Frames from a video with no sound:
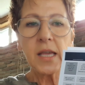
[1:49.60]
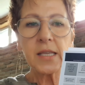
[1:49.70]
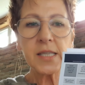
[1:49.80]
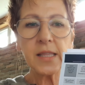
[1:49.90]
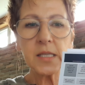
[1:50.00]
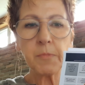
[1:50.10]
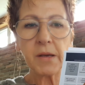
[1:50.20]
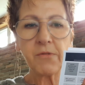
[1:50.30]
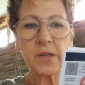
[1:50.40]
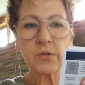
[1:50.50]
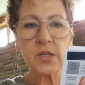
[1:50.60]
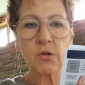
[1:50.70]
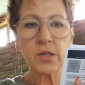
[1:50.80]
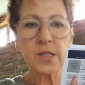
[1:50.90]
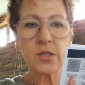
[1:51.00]
You see these big fields
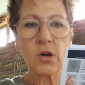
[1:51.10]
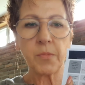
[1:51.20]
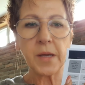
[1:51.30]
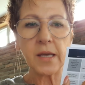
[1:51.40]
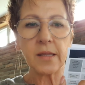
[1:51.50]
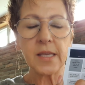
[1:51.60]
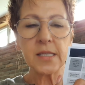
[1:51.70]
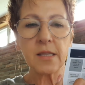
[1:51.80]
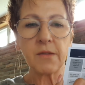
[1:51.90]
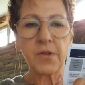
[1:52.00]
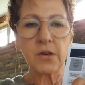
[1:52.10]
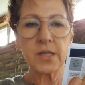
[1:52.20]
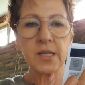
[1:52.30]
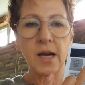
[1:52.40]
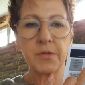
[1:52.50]
across the top here. These are the
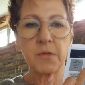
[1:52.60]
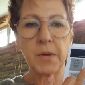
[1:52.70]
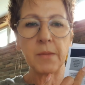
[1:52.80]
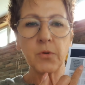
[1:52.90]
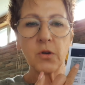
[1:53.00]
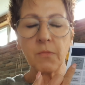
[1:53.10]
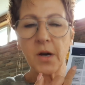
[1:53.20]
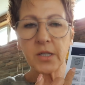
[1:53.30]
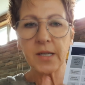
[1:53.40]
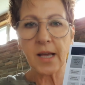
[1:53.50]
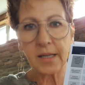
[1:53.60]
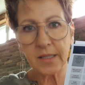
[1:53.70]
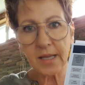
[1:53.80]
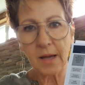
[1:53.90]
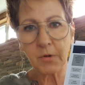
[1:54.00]
various types of people you're most likely
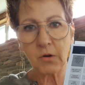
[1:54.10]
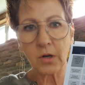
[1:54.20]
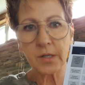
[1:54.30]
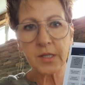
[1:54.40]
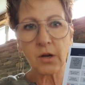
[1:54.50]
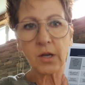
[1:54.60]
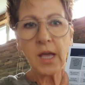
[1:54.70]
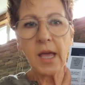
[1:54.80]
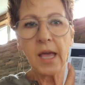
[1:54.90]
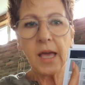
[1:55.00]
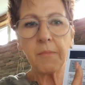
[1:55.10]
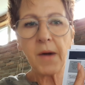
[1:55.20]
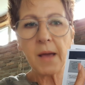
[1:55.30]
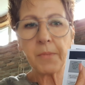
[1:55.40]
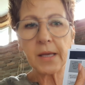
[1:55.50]
to come across. So it
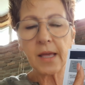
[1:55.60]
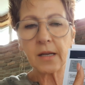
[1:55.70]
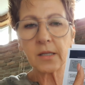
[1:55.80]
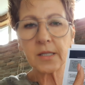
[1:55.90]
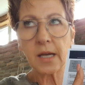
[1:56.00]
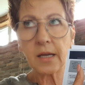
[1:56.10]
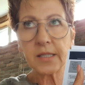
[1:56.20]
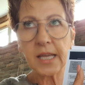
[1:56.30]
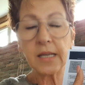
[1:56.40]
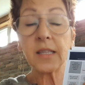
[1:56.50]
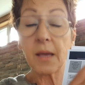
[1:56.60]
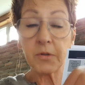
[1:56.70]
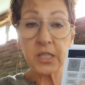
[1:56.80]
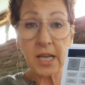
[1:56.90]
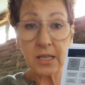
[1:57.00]
might be that it's a tenant that
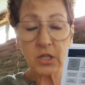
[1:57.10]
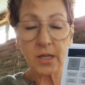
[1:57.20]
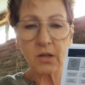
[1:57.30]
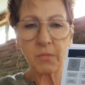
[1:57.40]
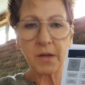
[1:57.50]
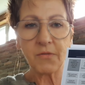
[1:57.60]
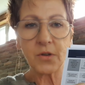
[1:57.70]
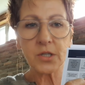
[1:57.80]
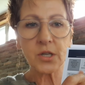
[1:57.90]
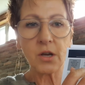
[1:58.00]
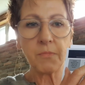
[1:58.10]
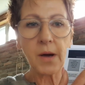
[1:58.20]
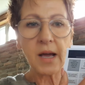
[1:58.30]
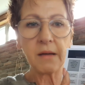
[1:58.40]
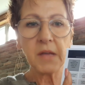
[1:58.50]
potentially could be a first home
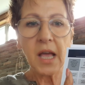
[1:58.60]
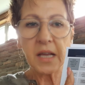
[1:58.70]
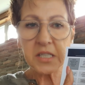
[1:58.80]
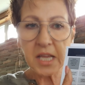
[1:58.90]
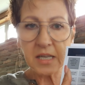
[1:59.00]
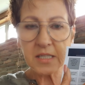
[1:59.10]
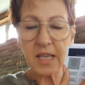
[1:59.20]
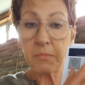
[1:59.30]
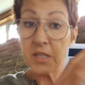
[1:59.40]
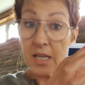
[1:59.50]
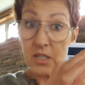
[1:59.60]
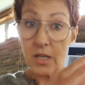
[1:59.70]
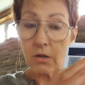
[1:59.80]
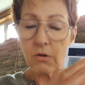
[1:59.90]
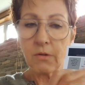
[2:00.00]
buyer, tenants that
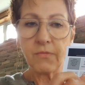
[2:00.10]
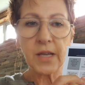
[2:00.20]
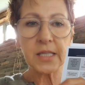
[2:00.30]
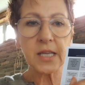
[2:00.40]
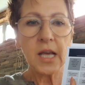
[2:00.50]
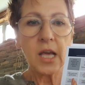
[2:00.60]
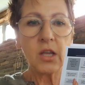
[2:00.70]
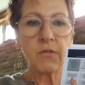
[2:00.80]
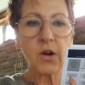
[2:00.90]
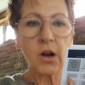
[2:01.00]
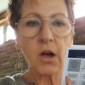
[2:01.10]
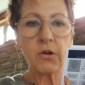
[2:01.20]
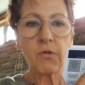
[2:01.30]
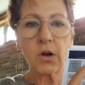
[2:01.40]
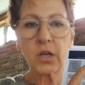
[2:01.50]
potentially could invest. You've got
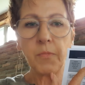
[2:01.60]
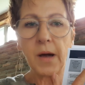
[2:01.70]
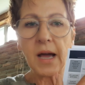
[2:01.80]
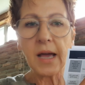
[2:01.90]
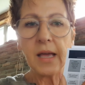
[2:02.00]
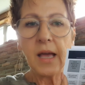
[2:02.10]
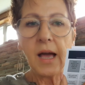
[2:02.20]
owner-occupier,